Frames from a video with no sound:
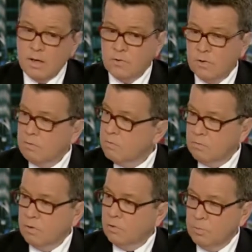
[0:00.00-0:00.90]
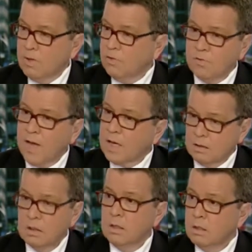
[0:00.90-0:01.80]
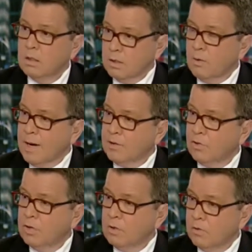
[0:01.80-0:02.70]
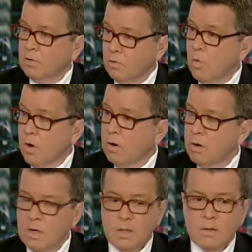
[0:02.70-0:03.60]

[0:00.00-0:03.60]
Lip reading: doesn't dismiss the fact the correction is in order.